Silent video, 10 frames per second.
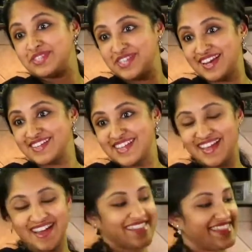Michelle is
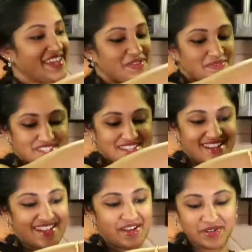saying hi. Thank you,
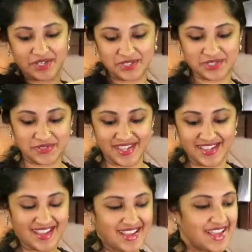Michelle. How are you doing?
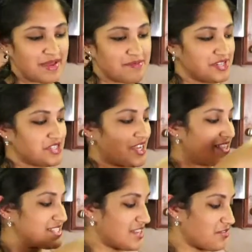
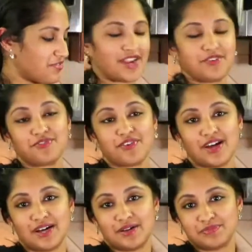Michelle is our friend
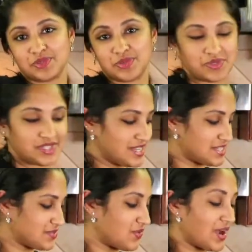who
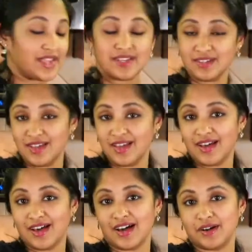does wine.
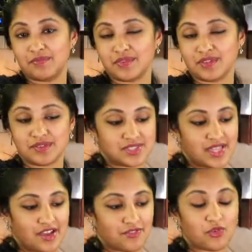
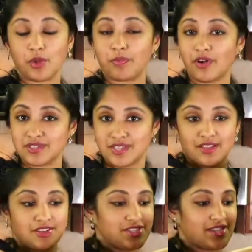They have koi pond
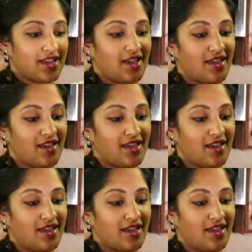cellars.